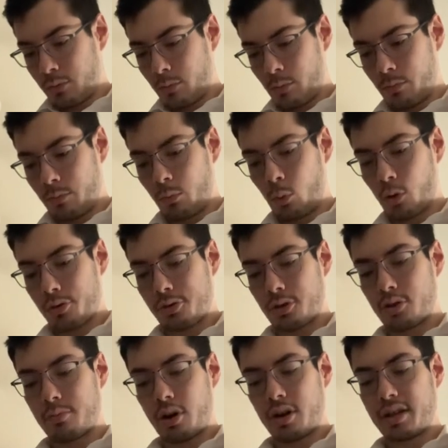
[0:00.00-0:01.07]
more
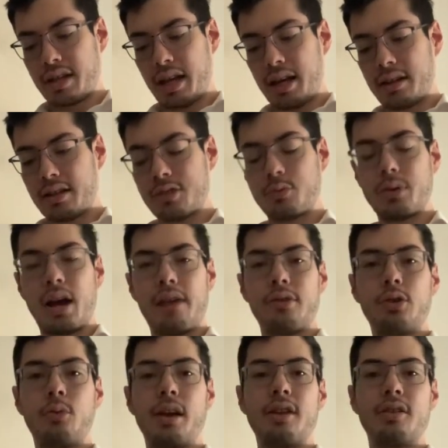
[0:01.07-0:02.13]
third-party candidates would have a
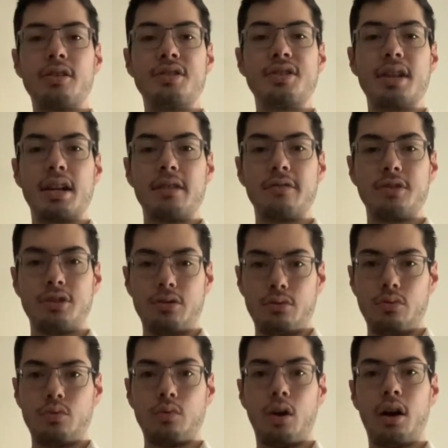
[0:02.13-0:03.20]
greater incentive
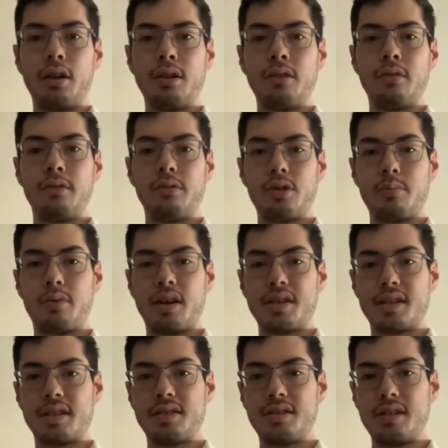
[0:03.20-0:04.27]
to run for the
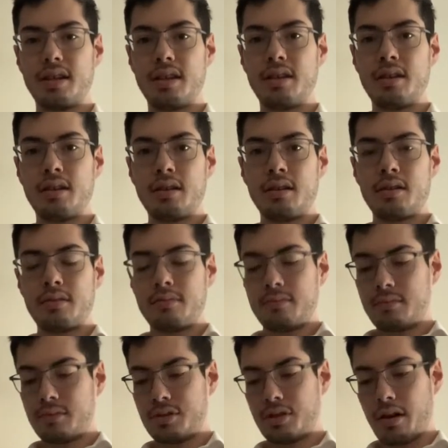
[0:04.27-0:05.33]
presidency.
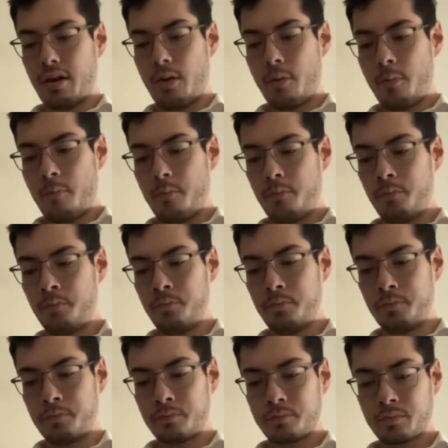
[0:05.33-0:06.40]
So,
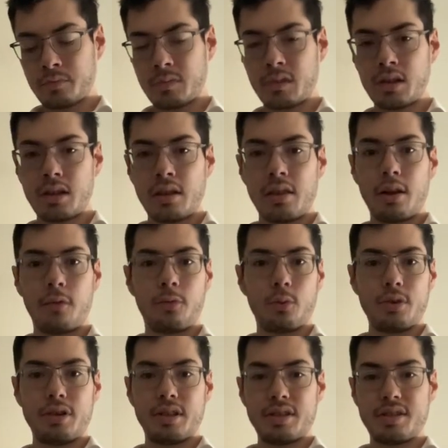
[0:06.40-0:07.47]
therefore,
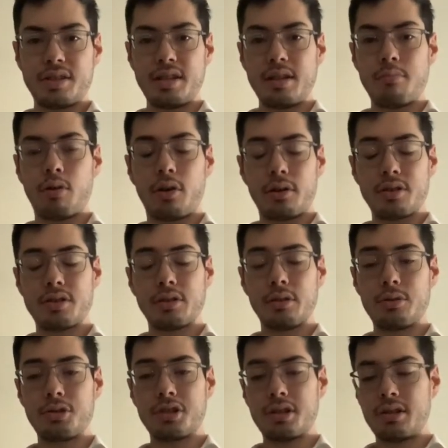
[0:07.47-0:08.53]
you can see part of the
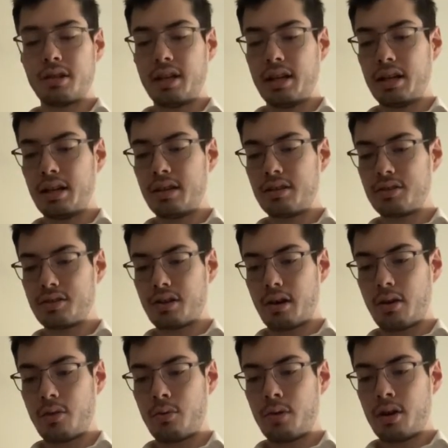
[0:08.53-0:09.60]
solution in it.
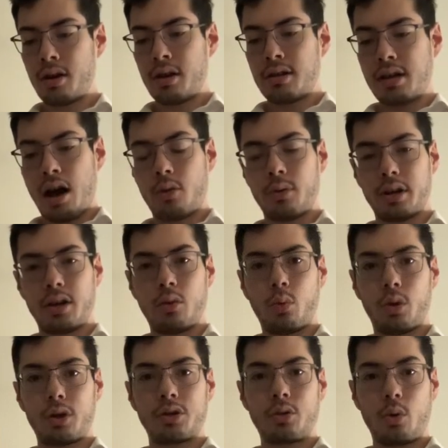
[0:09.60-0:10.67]
So, now we're going to
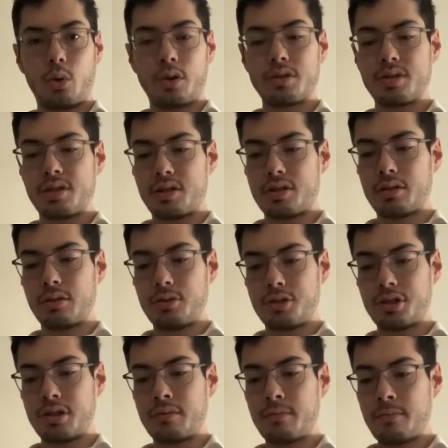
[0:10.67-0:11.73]
work towards the
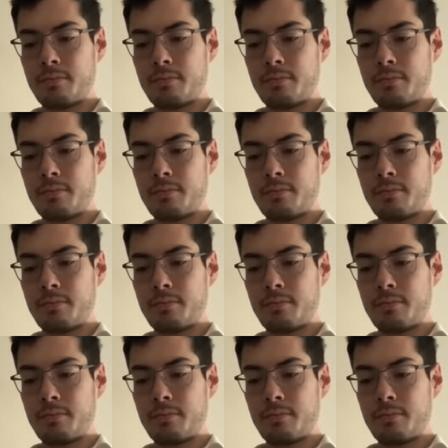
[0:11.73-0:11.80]
solution.